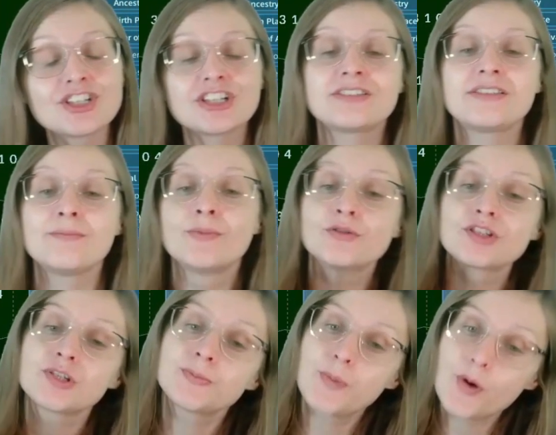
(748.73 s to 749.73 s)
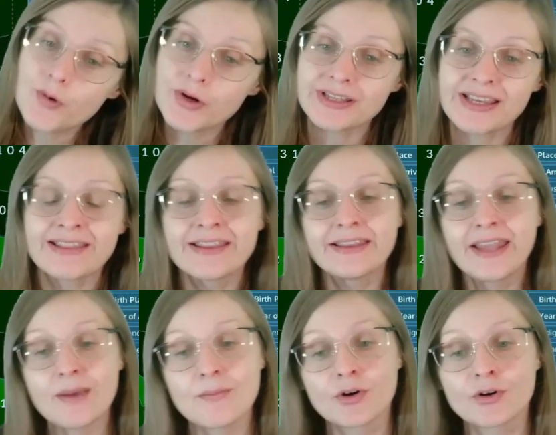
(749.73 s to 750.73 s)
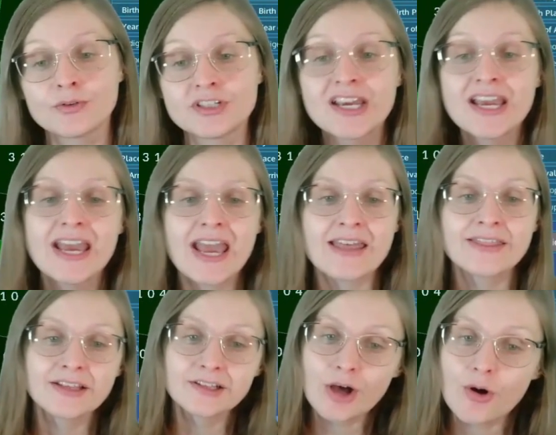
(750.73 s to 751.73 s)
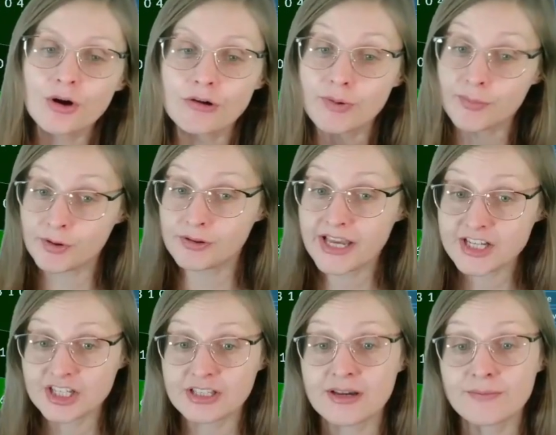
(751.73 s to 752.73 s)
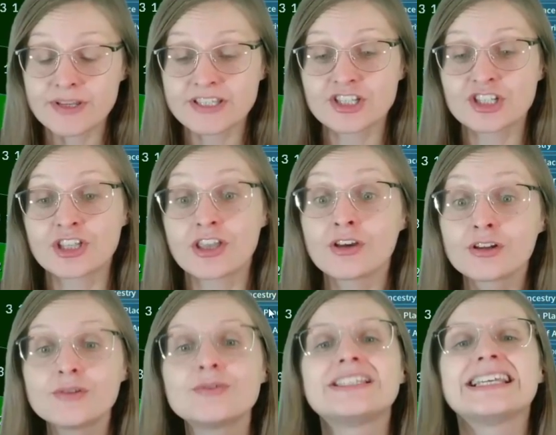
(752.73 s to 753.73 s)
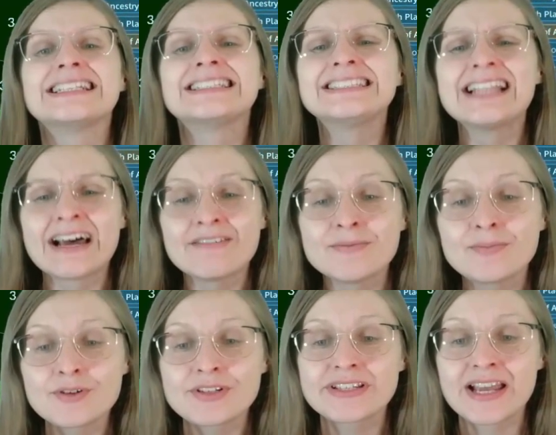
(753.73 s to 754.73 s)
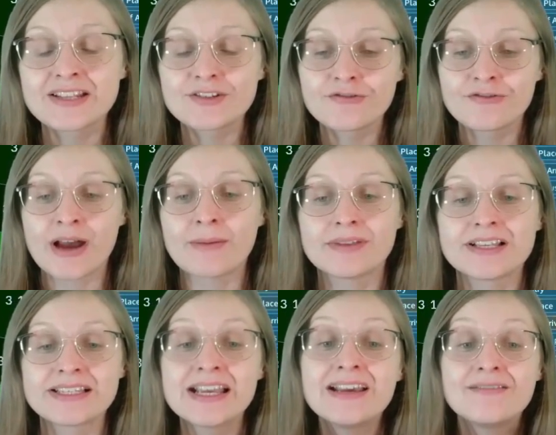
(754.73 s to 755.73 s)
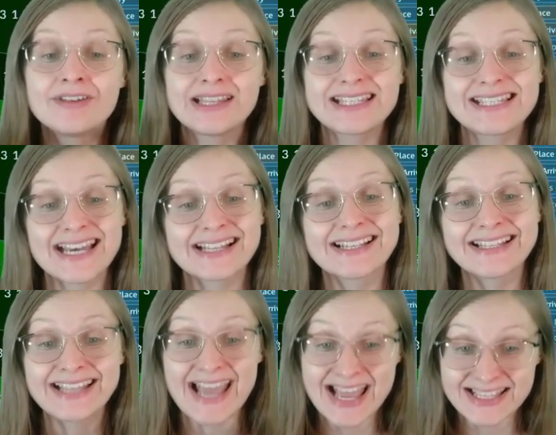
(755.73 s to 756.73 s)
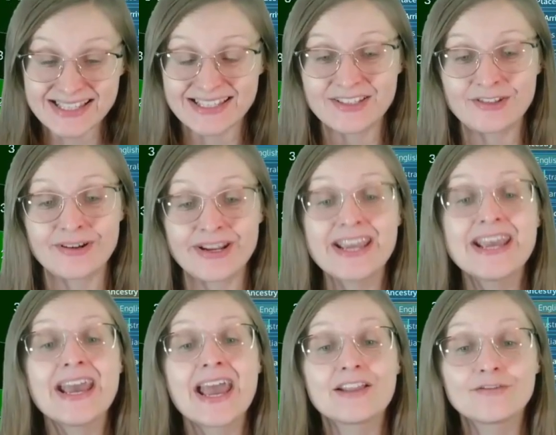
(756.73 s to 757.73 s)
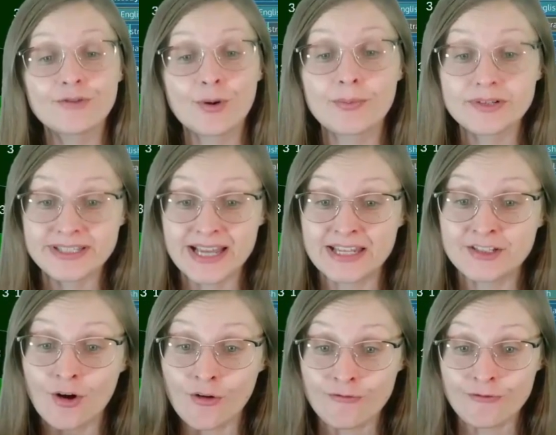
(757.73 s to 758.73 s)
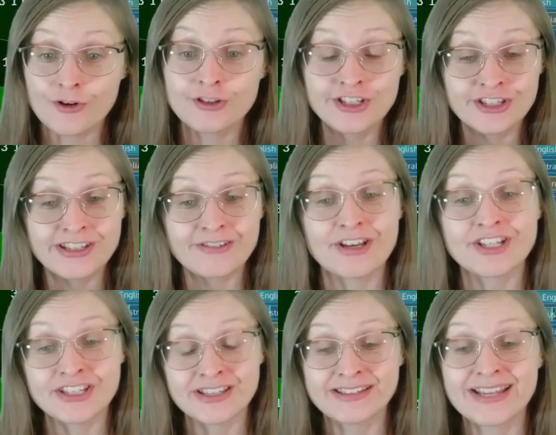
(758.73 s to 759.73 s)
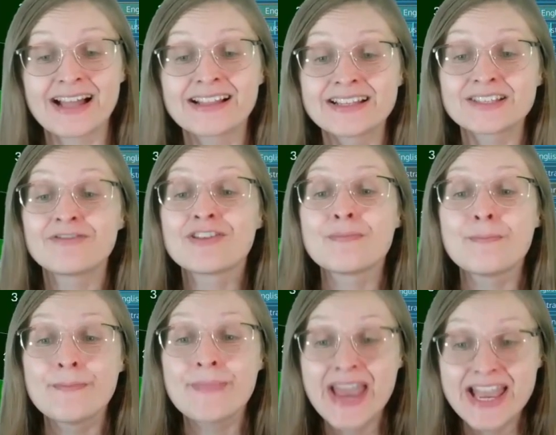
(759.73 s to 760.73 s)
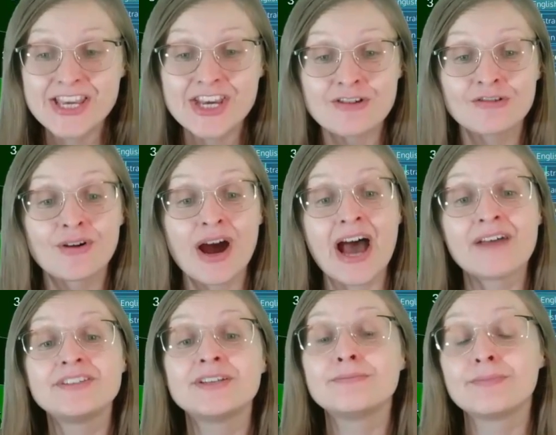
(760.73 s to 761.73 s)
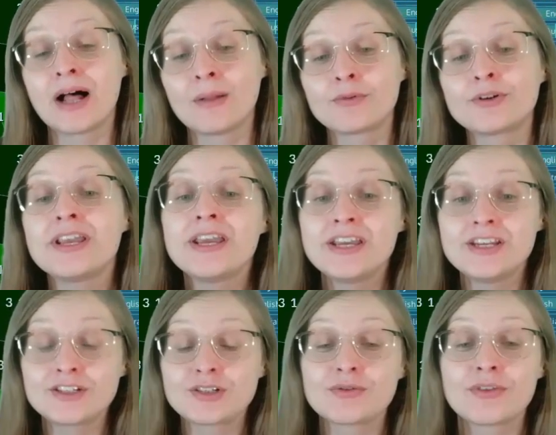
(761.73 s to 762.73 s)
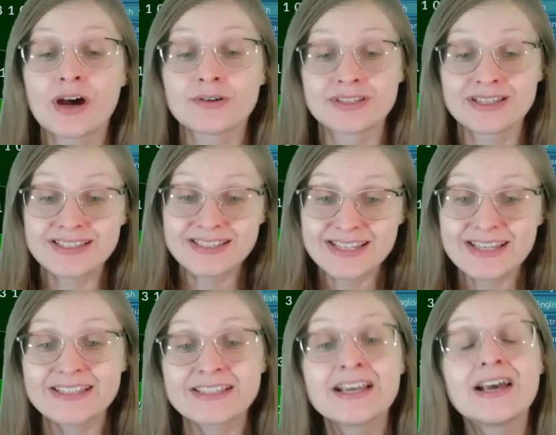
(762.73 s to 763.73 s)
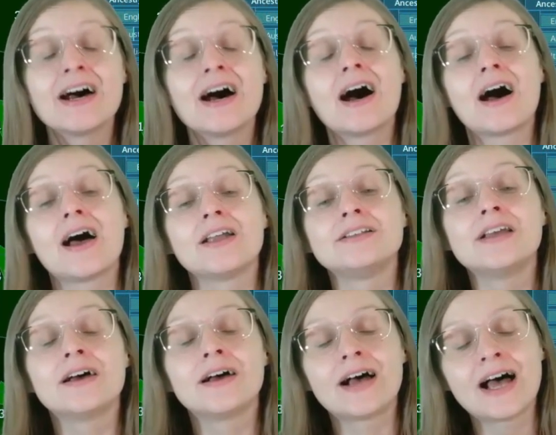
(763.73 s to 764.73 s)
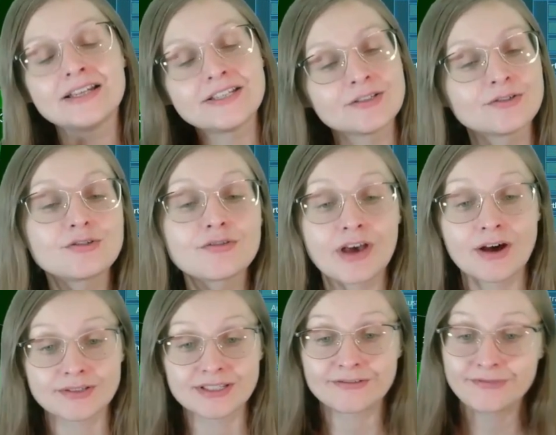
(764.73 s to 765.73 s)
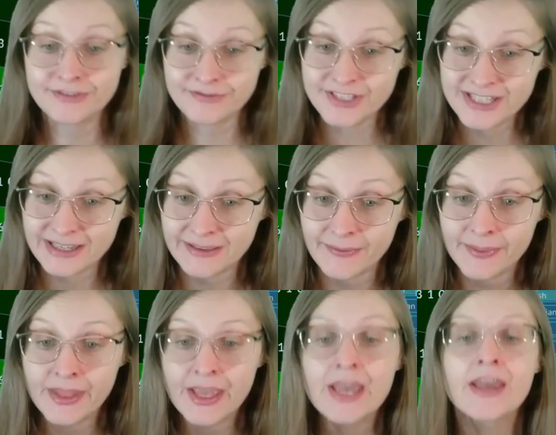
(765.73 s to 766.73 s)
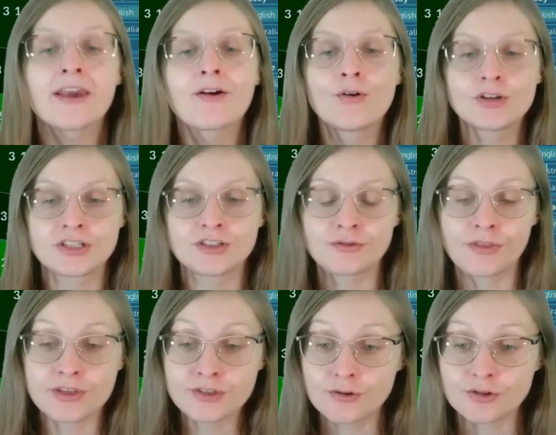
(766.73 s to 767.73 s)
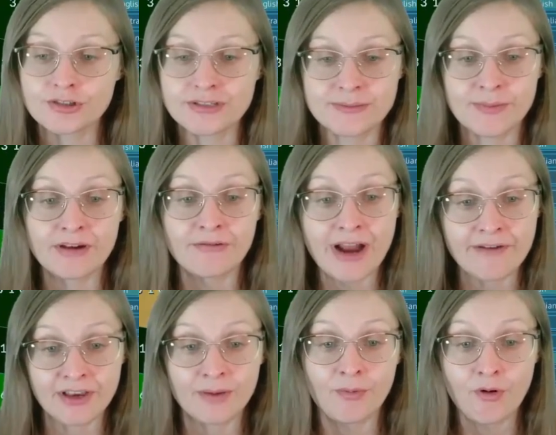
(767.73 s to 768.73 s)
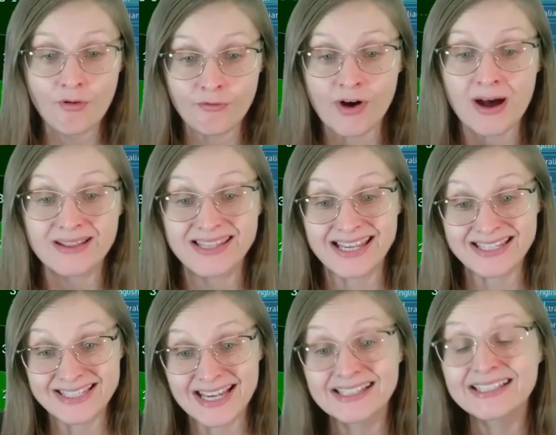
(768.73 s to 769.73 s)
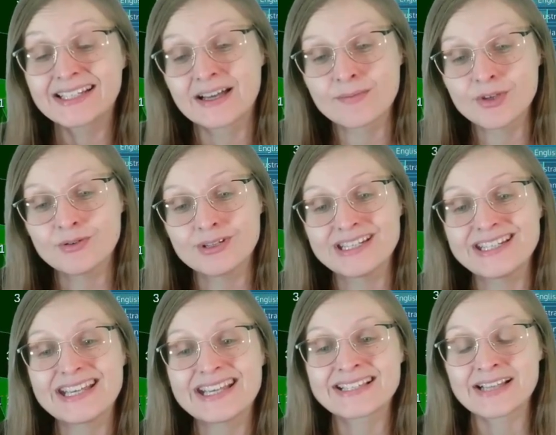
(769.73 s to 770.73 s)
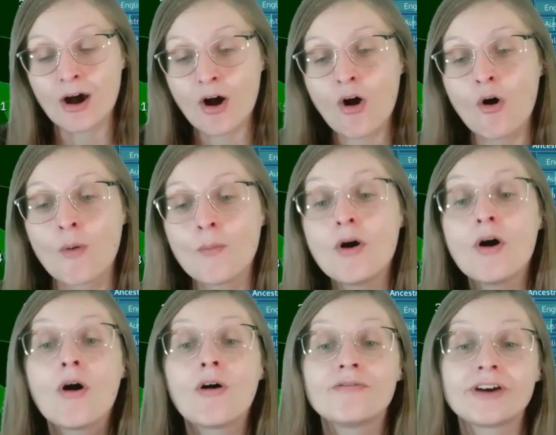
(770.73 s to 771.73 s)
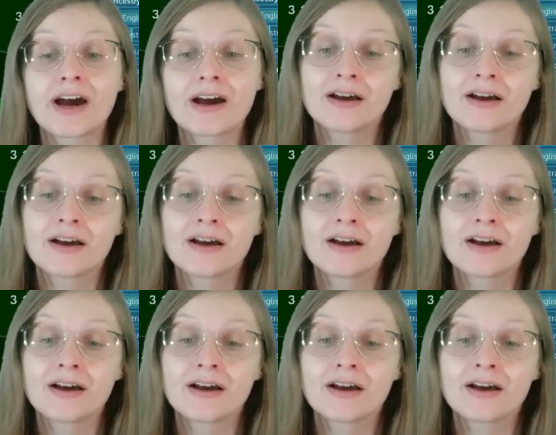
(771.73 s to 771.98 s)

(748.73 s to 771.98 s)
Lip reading: is the most spoken in the neighborhood, and the local population composition includes 11% of families with Italian ancestry and 4% of first-generation Italians, with many arrived in Melbourne in 2006 until 2015. According to the social demographic profile, the Italian community is a home of a